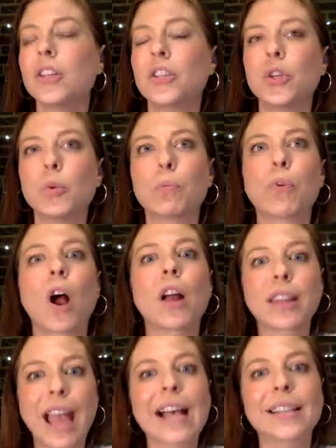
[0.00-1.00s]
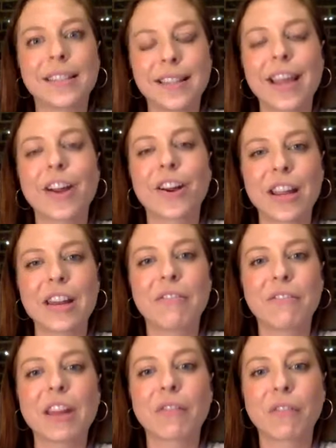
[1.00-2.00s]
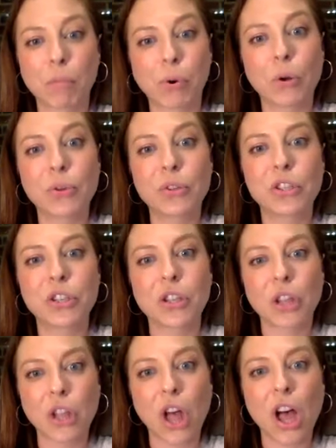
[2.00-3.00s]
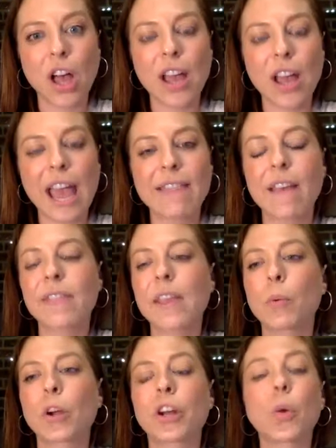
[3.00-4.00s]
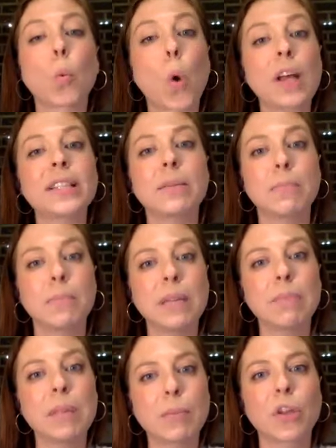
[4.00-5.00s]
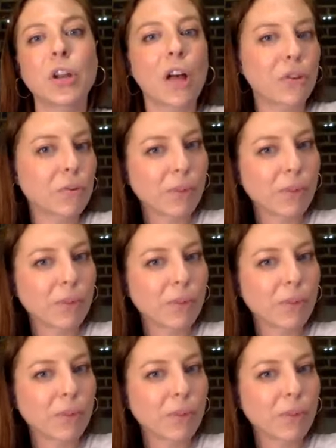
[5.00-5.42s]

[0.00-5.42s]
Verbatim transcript: to broadcast their innovative approach to the law, and that they were going to want to meet people in other